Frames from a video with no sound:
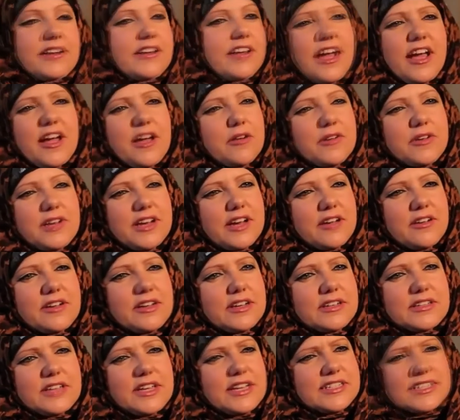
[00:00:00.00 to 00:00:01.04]
no, you know,
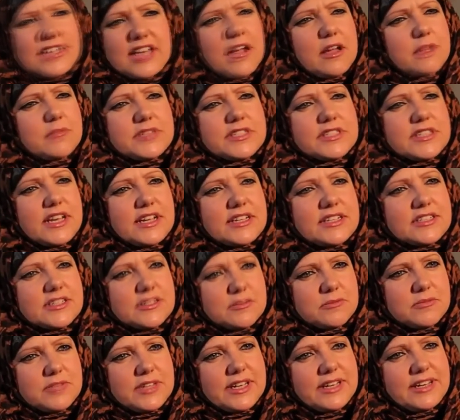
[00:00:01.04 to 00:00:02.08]
Islam is like
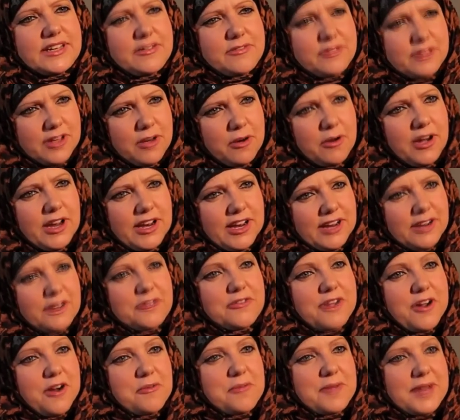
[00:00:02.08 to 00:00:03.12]
something, even though I, I
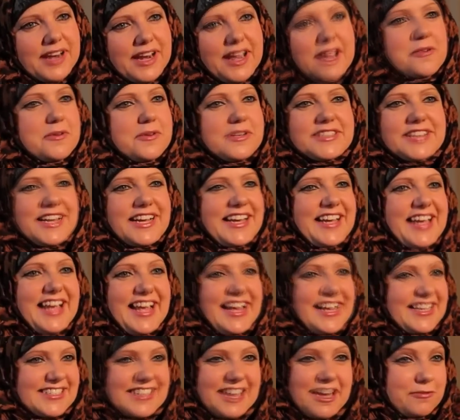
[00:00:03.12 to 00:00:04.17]
love Arabic language, like
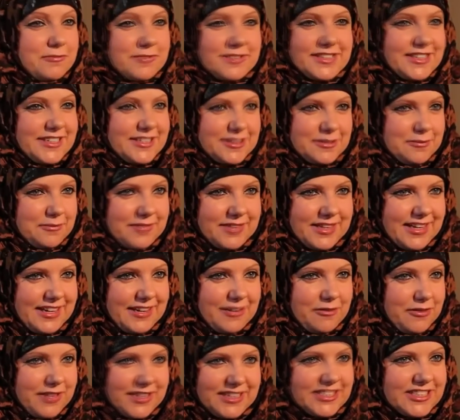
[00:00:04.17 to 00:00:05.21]
Islam is like something,
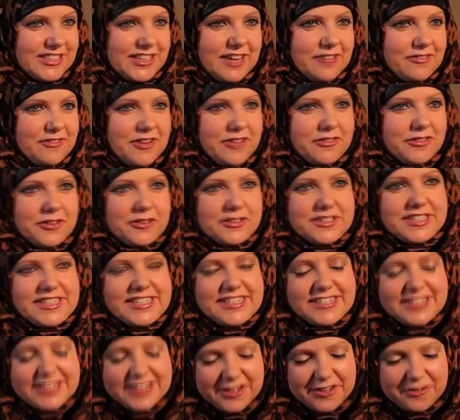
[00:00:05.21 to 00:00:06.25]
a religion I've never looked
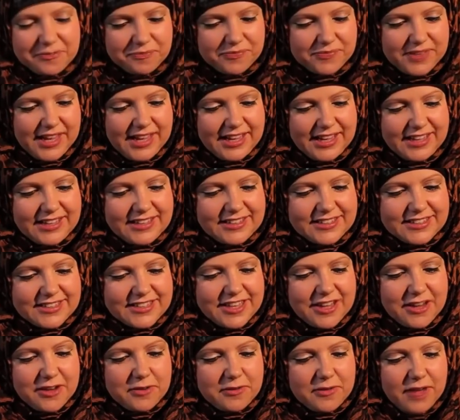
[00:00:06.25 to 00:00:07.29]
into.
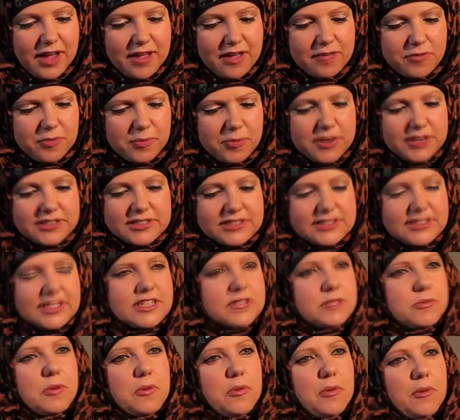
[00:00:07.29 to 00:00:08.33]
So um, the person
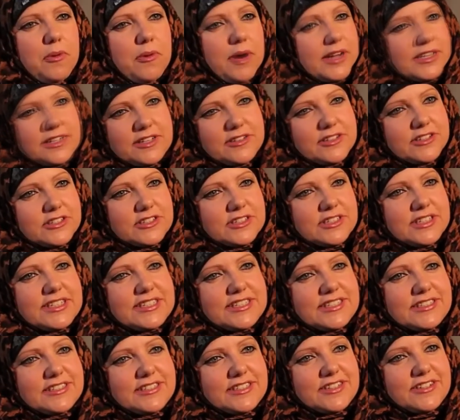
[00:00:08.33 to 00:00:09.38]
said to me, well, why don't you just
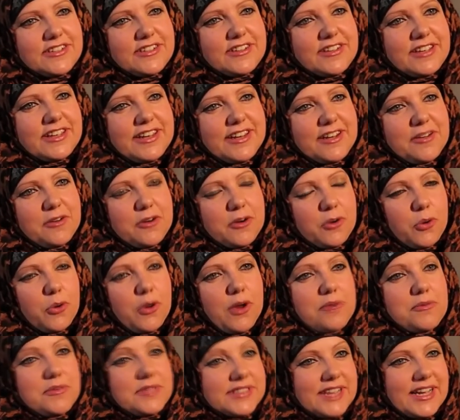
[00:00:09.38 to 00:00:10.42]
listen to, you know, a
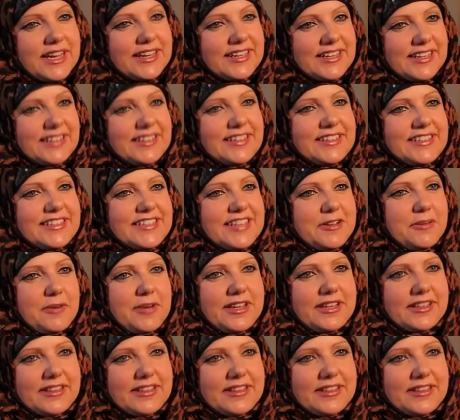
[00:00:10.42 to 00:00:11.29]
Quran recital and see what you